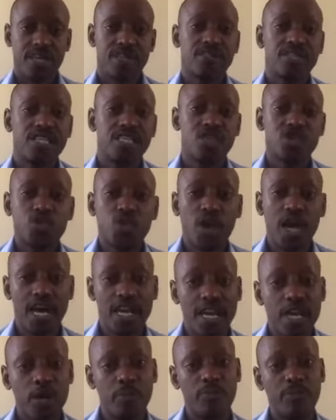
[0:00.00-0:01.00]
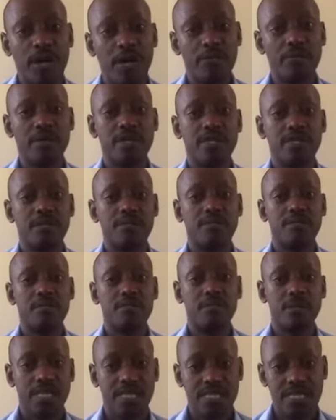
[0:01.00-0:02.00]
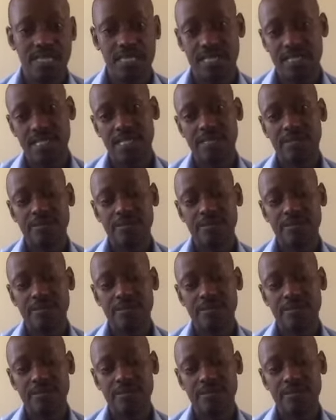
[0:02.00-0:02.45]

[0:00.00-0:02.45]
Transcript: This is where I help my mentees.